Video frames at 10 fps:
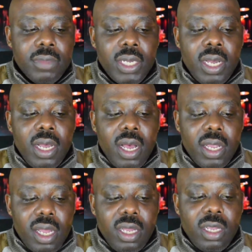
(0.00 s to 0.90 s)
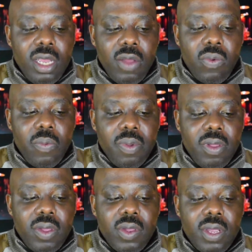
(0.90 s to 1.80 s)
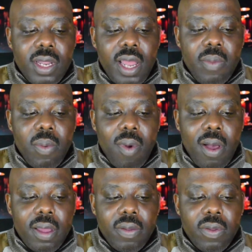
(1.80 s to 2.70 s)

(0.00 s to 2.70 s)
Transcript: An unequal position in the labor market.